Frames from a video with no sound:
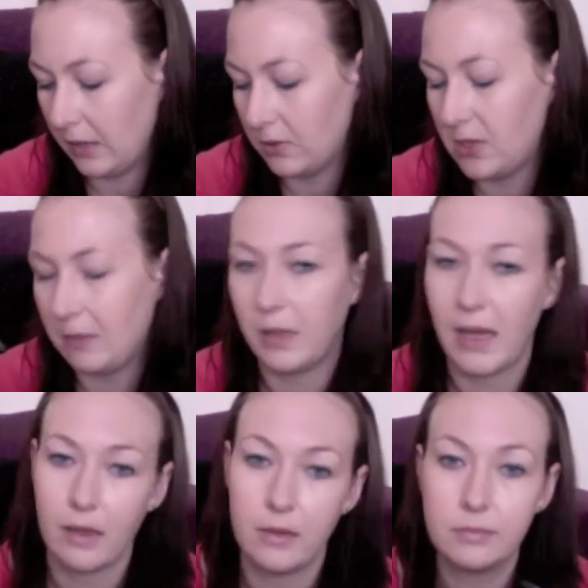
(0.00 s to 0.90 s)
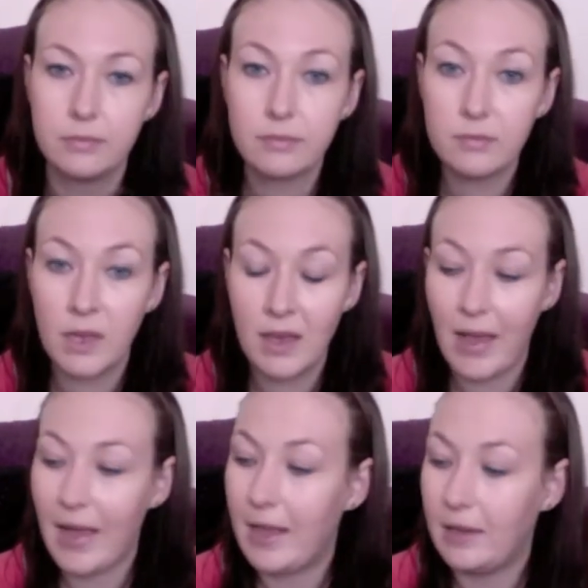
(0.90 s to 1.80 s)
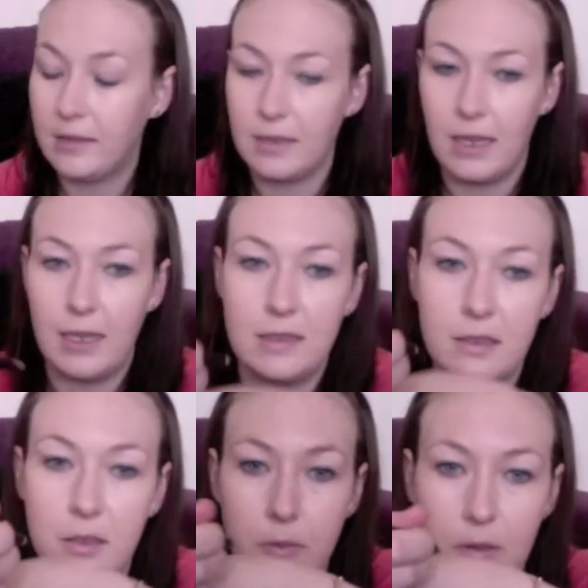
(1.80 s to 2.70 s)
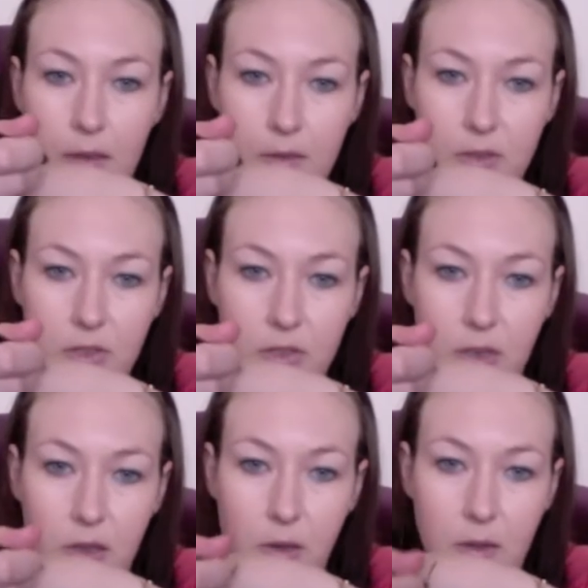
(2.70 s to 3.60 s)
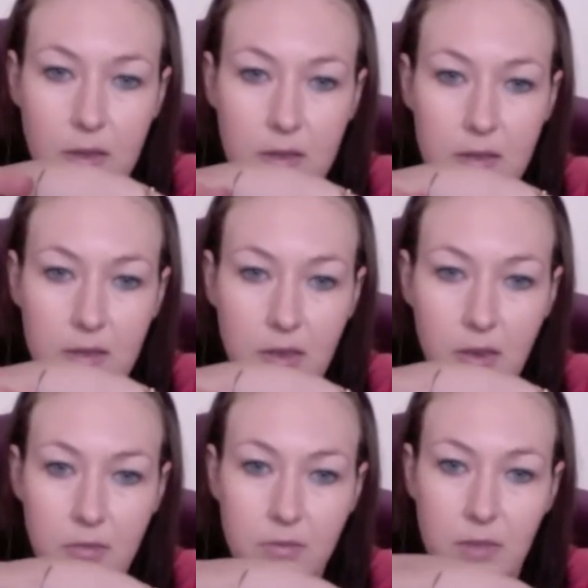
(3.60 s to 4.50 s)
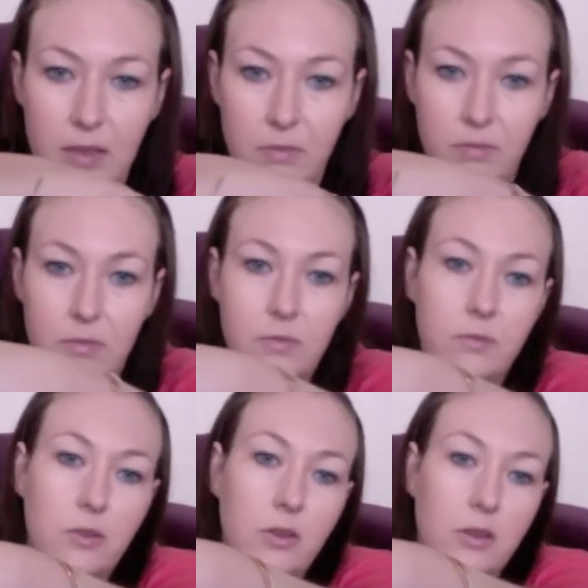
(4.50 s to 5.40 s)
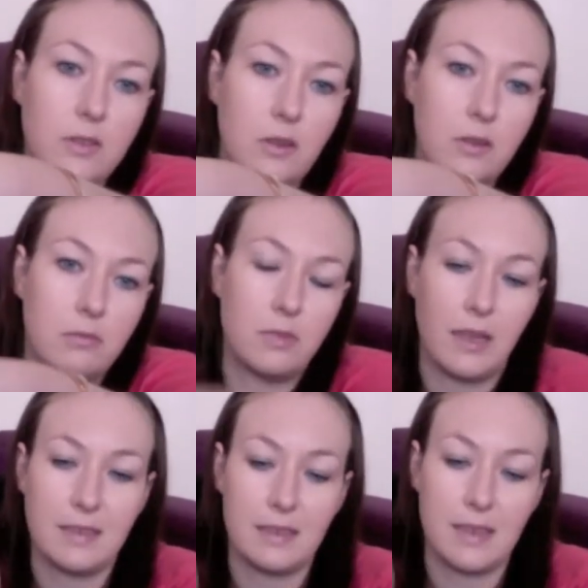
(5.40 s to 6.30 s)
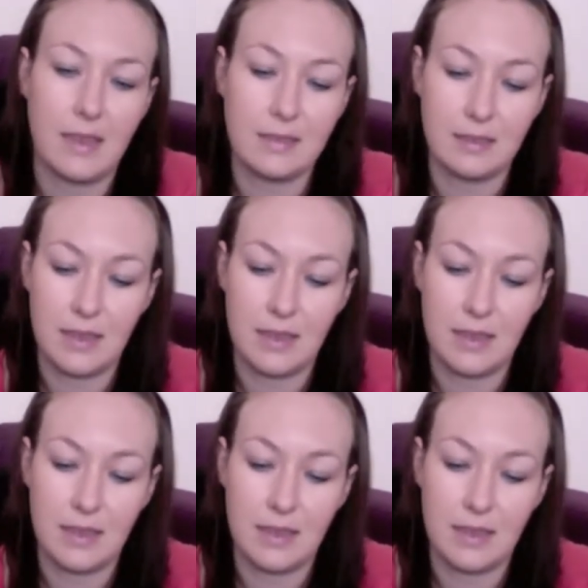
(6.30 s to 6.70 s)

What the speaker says: Jet Black, and as you can, I'll just show you, it's, goes on nice and easily.